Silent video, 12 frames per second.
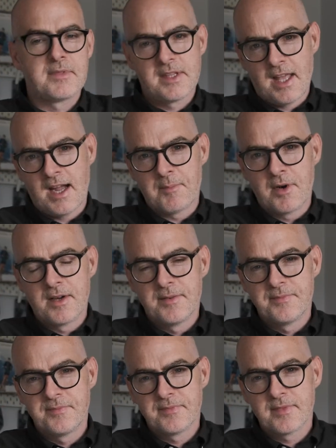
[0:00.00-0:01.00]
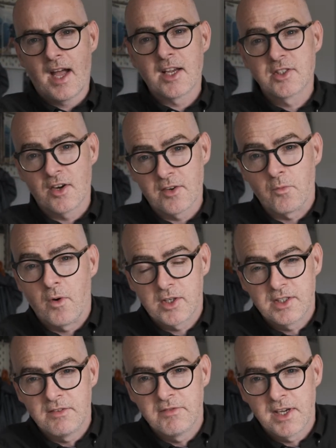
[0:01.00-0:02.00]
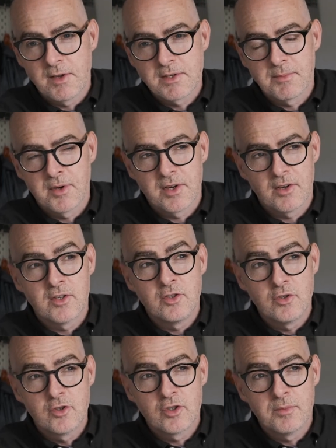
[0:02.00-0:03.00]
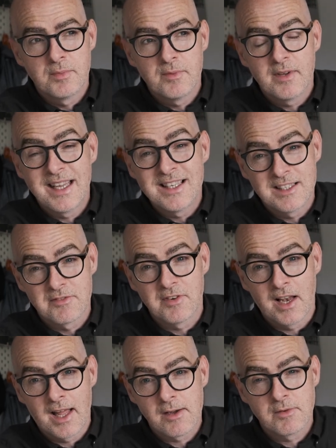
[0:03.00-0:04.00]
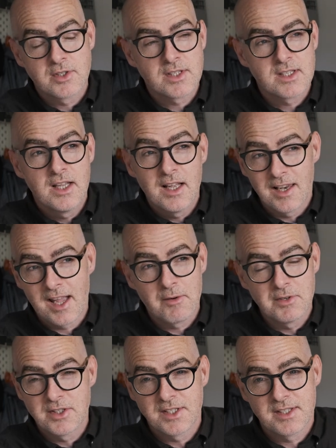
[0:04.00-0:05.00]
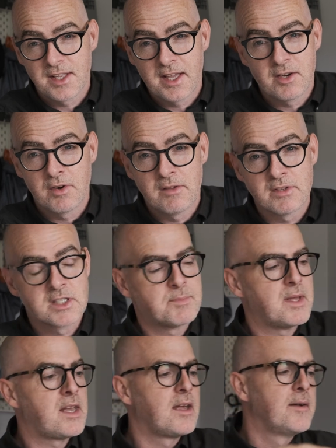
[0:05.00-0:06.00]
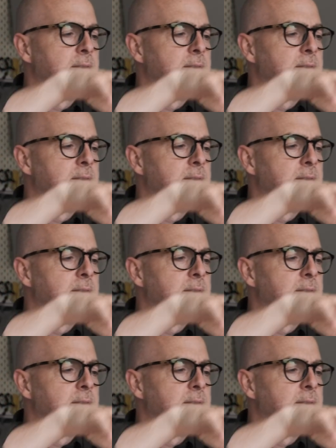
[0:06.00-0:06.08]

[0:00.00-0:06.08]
camera. I started watching videos about it on YouTube in different languages that I don't even speak.